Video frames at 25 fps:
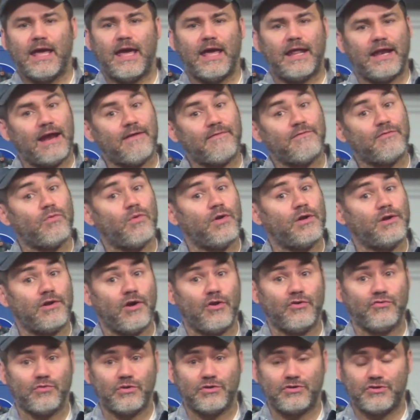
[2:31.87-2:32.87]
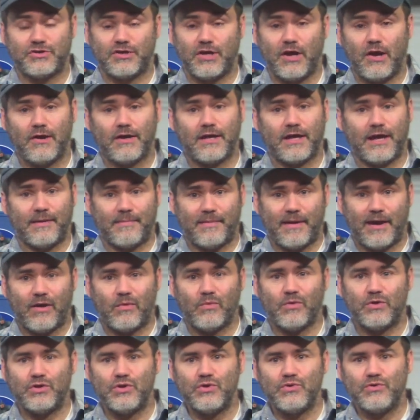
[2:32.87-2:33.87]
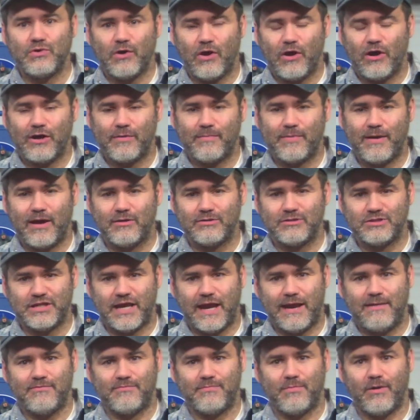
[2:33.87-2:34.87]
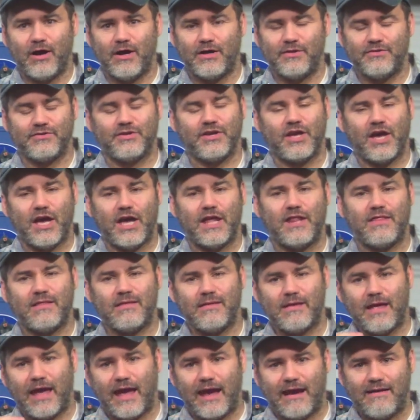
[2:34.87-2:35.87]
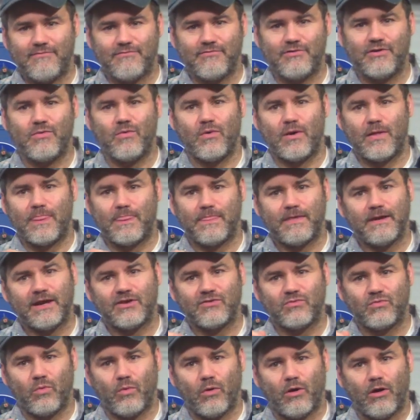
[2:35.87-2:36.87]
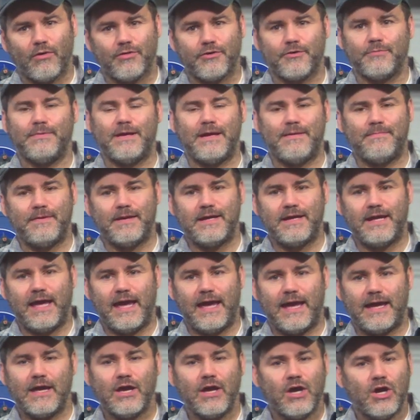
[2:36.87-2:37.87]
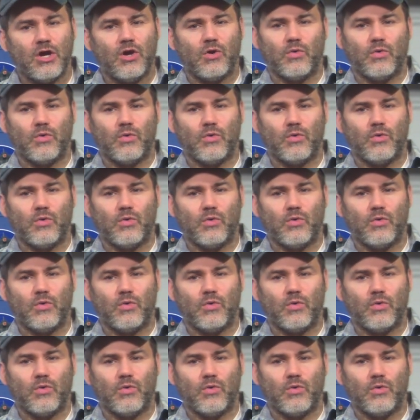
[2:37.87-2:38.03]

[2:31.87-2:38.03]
And everyone knows what you're talking about. When you talk about James Bond's gun, everyone thinks Walther PPK.